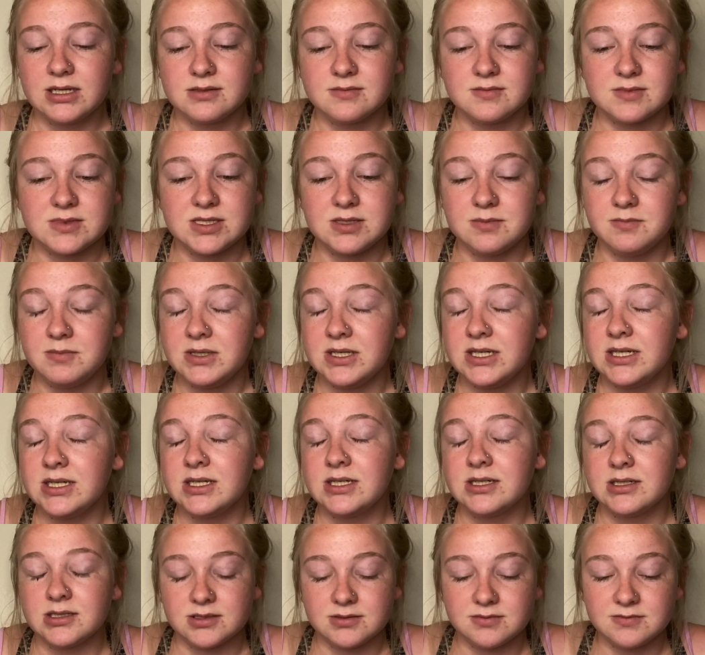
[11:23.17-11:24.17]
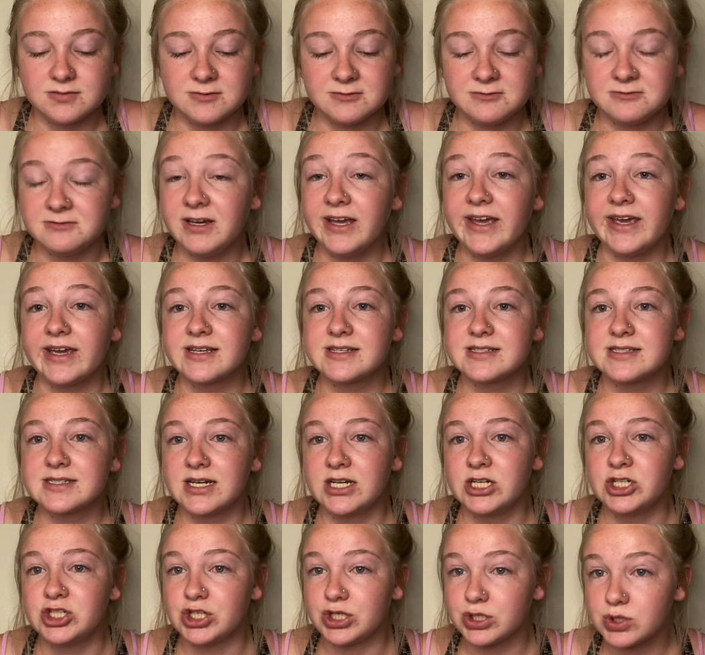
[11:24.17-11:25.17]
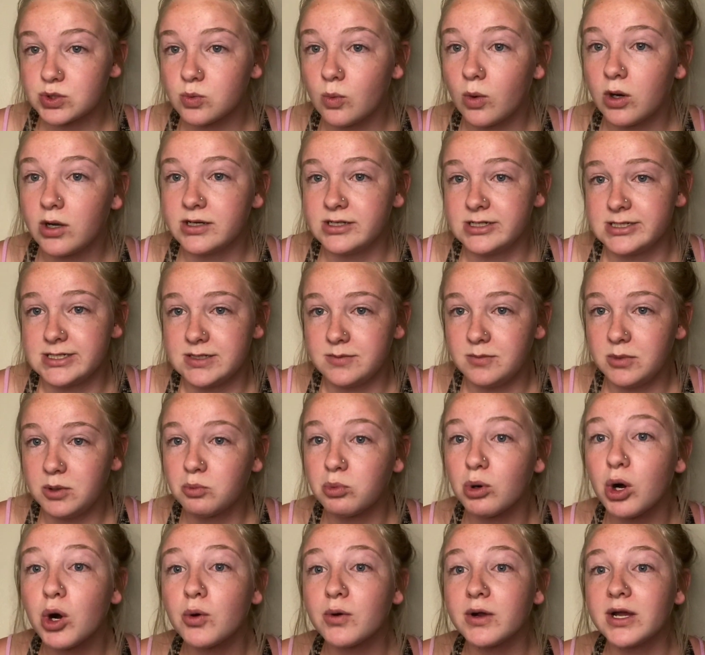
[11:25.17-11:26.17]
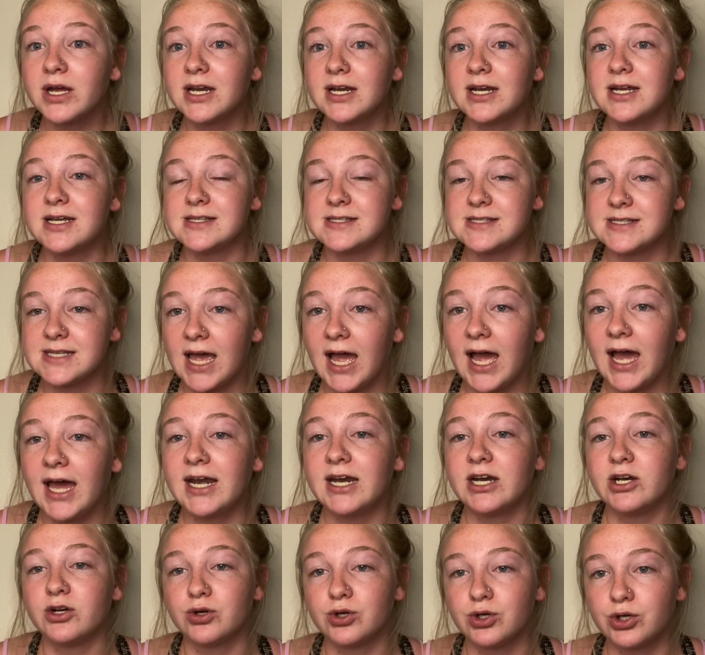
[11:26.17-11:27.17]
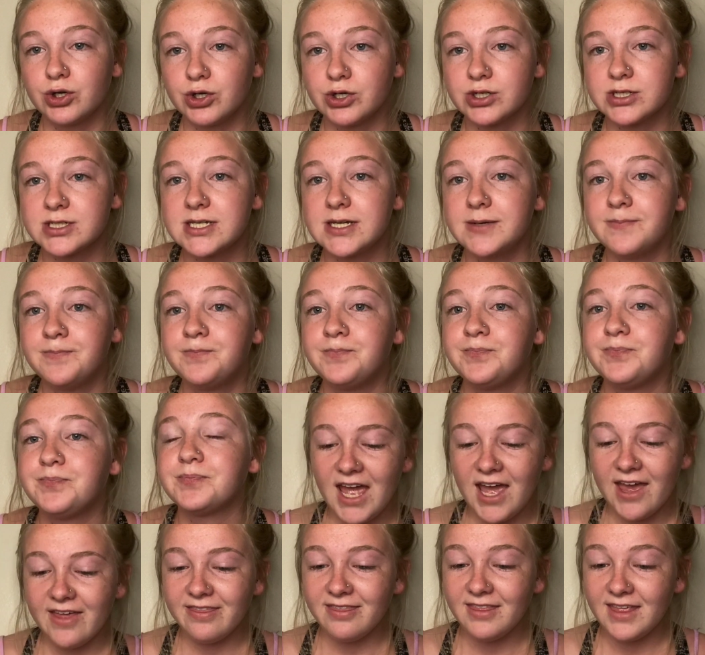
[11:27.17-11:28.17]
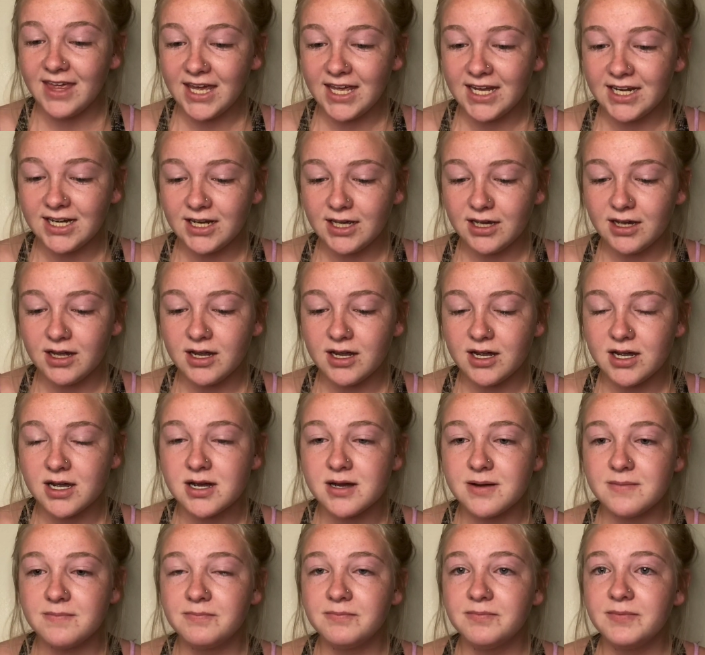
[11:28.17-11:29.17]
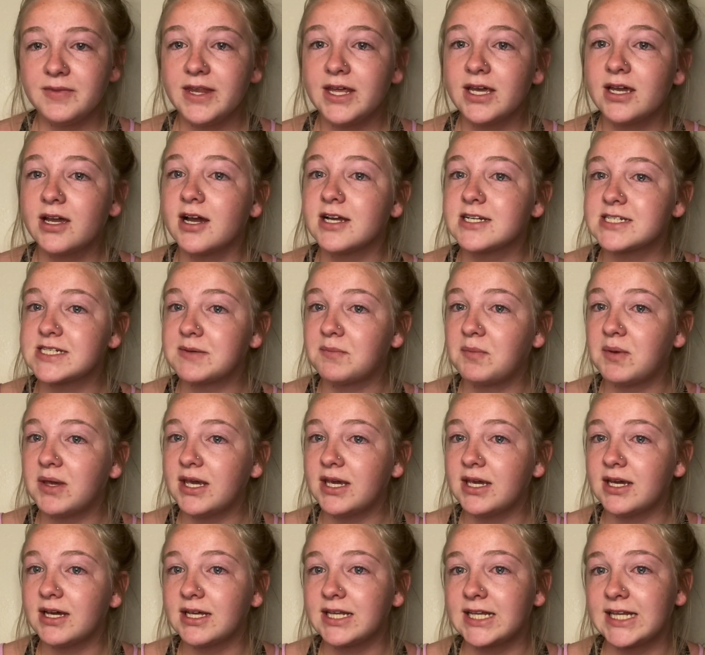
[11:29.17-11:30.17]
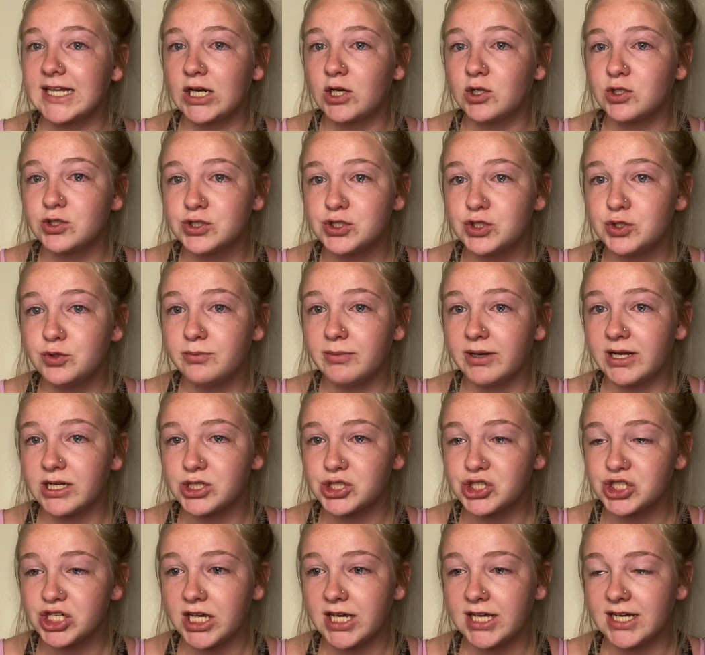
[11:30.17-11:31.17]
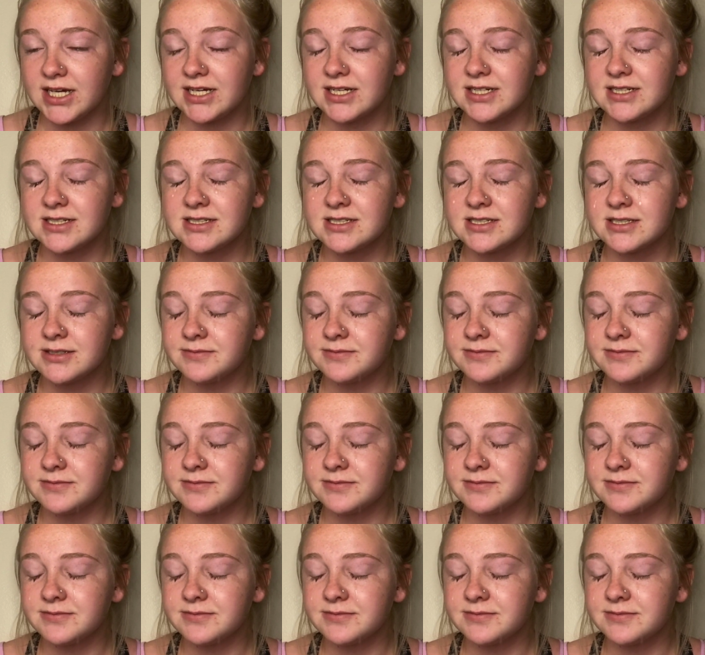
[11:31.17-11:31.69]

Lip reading: to be fixed. I just wanted to be broken and sad and hurt. And then it got to be a little too much, and